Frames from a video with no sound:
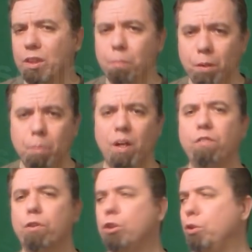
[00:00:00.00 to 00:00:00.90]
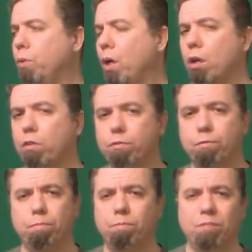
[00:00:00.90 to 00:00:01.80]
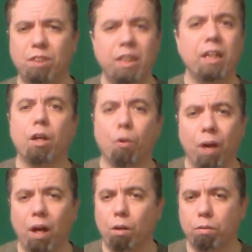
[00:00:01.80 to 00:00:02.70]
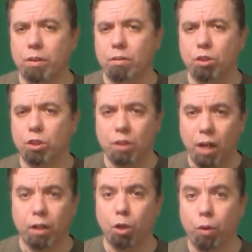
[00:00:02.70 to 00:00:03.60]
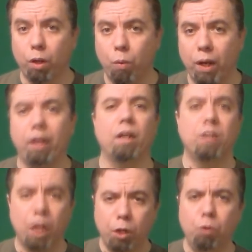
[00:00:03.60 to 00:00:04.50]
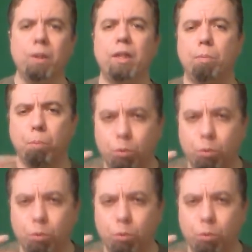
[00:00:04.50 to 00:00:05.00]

simply by virtue of sticking around and just not going away, continually